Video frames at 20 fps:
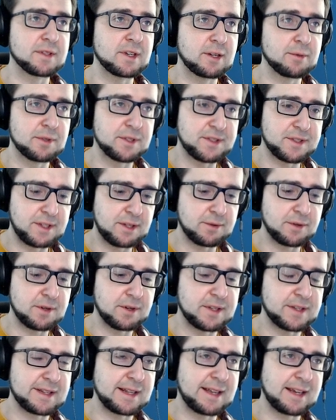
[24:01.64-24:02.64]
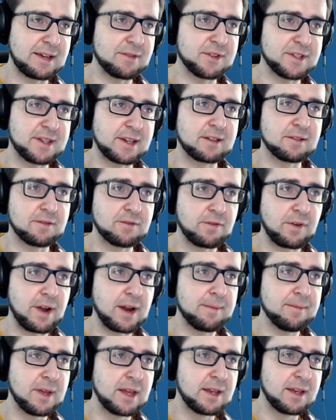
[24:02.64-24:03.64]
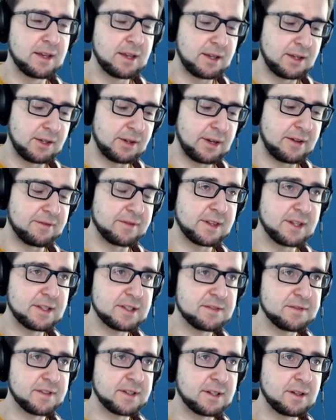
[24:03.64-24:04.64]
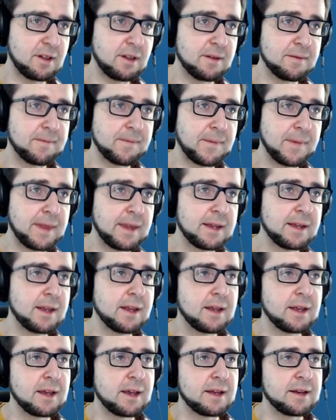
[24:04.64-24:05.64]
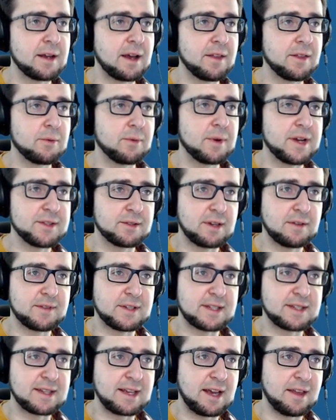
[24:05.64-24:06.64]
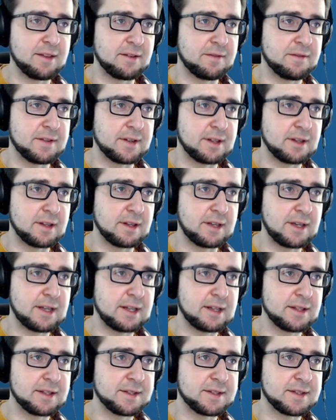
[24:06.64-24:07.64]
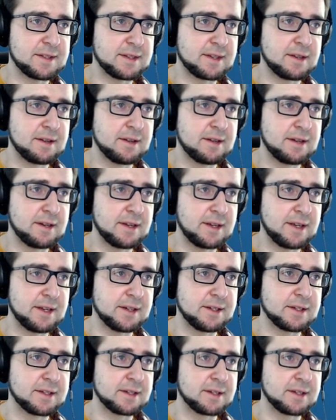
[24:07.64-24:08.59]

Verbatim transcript: equals zero is like every second frame you have this fill, and otherwise you have this other fill, else and